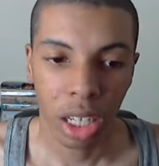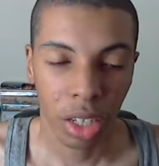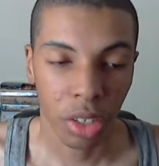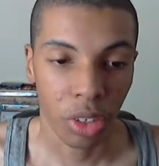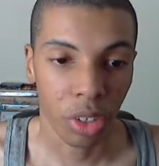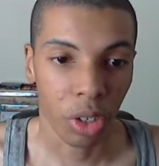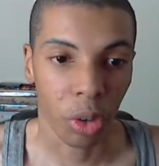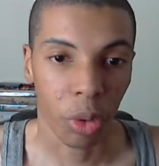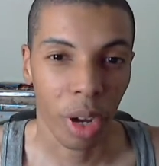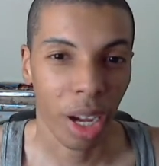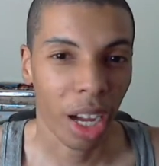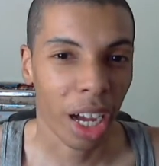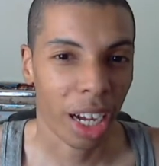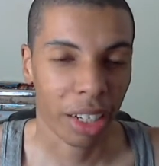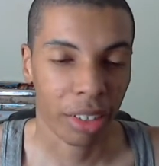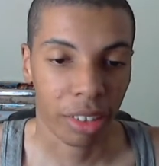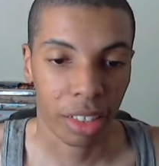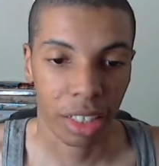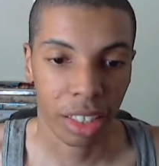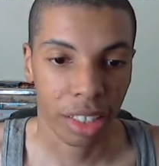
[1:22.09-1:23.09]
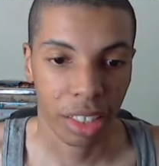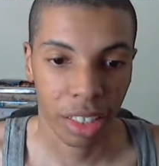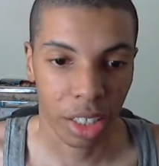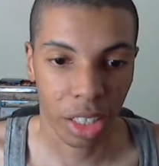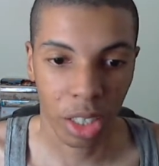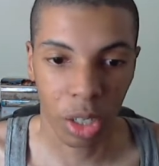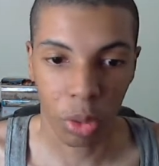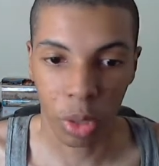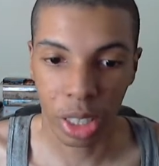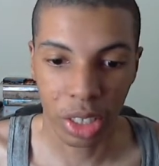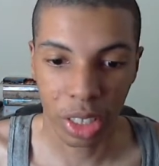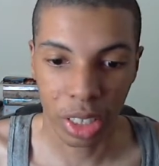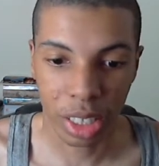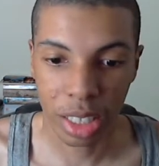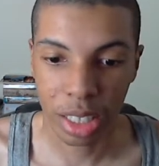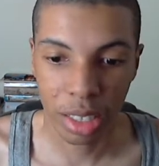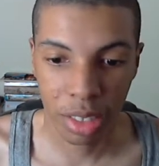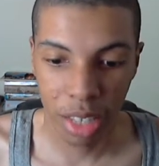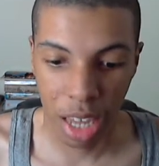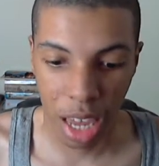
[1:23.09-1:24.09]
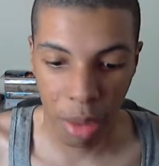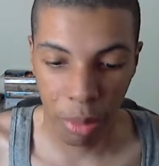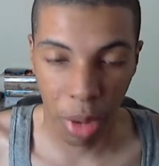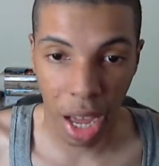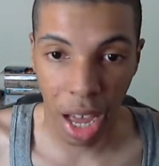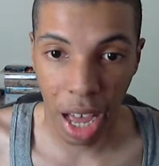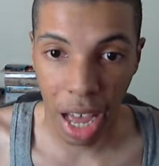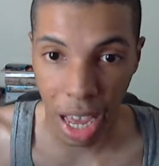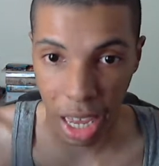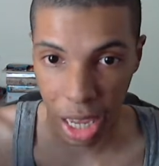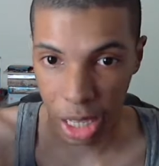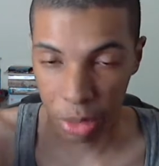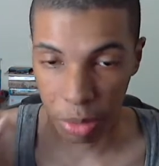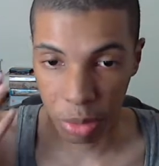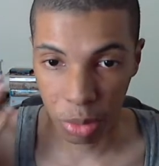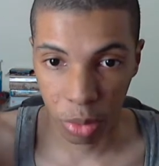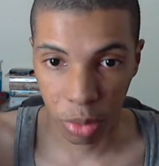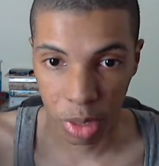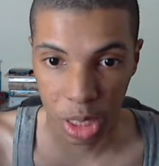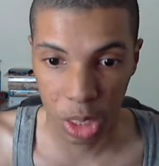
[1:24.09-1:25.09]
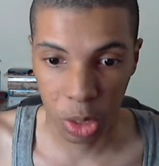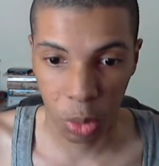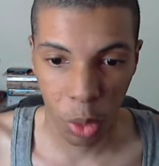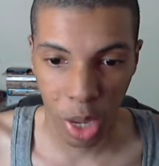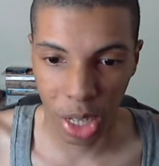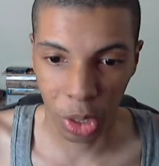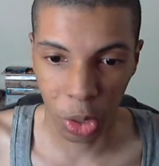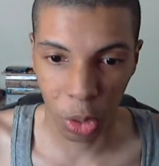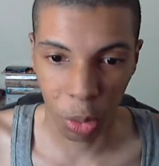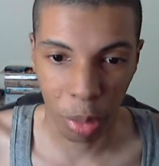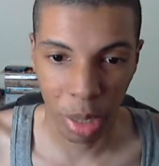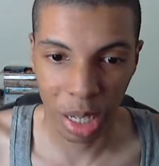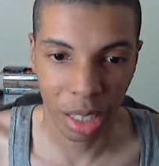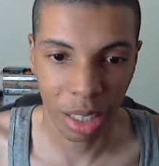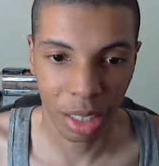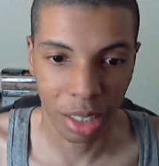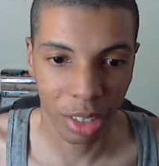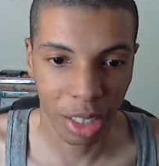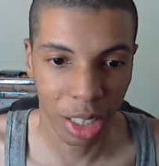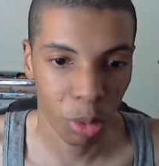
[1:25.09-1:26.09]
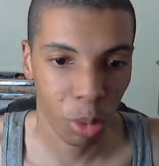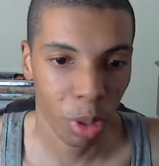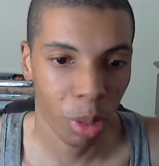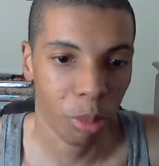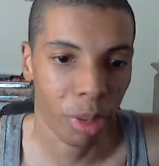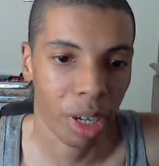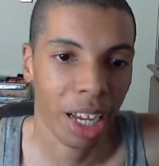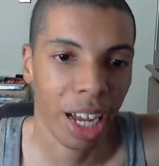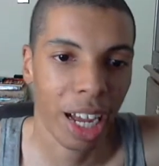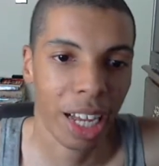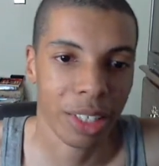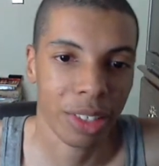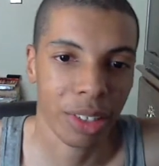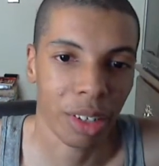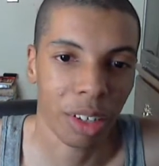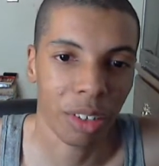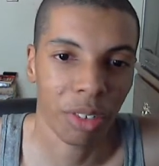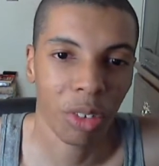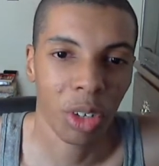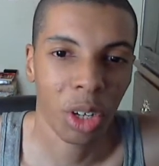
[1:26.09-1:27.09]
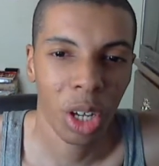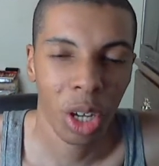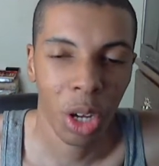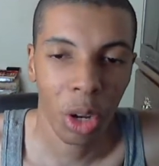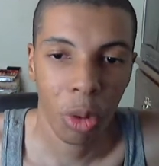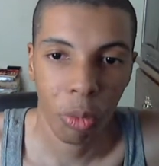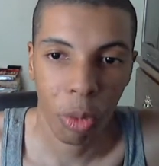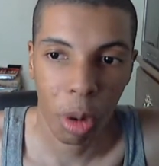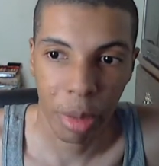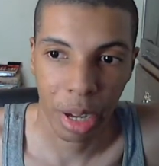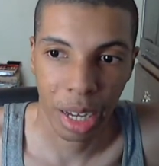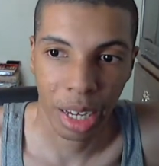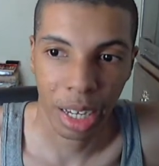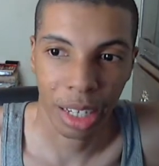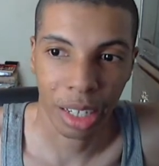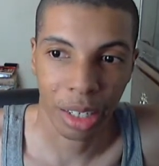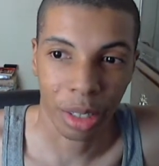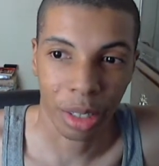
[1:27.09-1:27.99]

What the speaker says: I can only just stand by and sweat a little bit, sweat my ass off while my